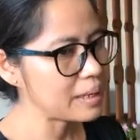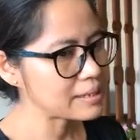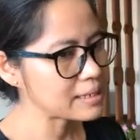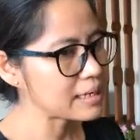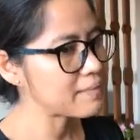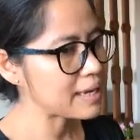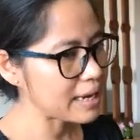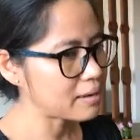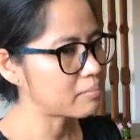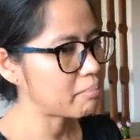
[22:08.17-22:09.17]

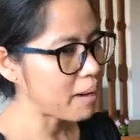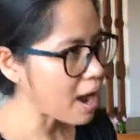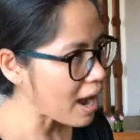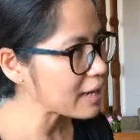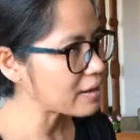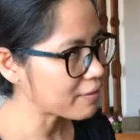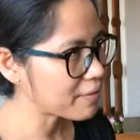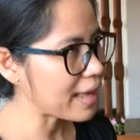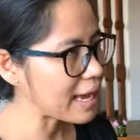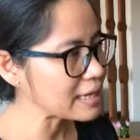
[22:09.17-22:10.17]
significant part of
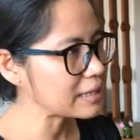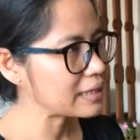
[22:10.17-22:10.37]
that